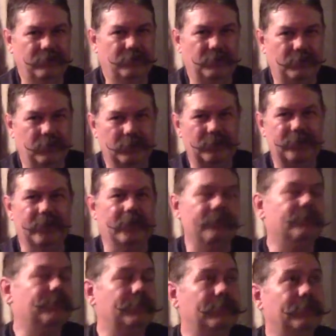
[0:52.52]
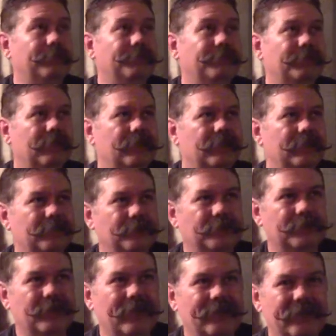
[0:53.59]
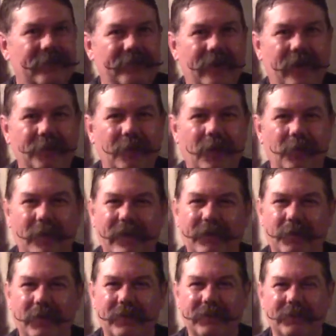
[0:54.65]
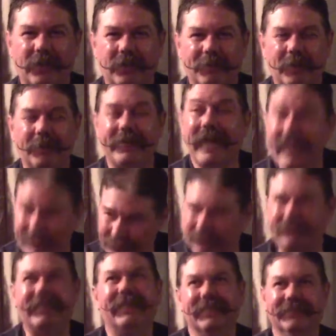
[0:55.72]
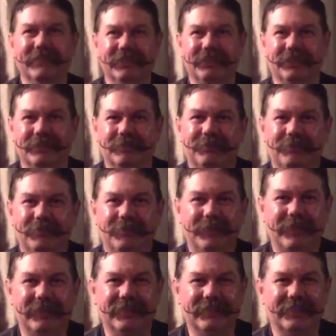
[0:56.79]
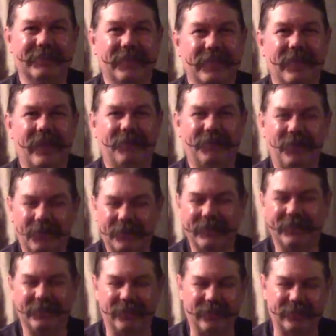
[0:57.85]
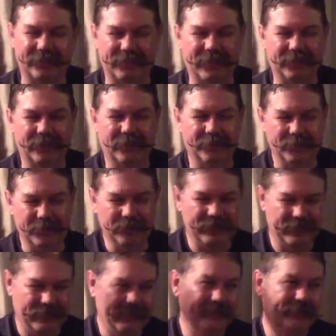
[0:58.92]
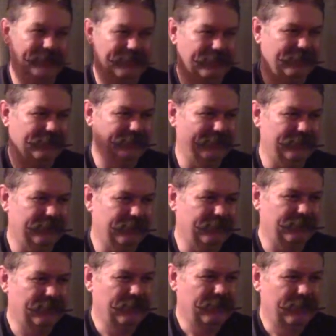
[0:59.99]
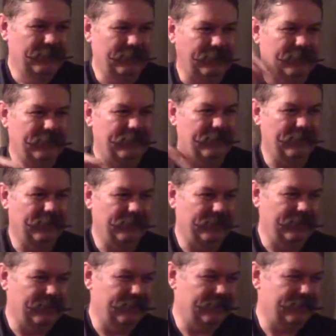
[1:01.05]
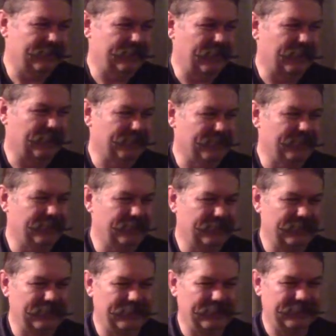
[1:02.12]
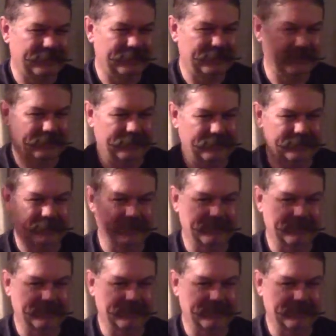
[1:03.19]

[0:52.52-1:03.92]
We'll see. But right now, I kind of wanted to talk about cable television because I've already talked about the community antenna and getting all the Sacramento stations and the San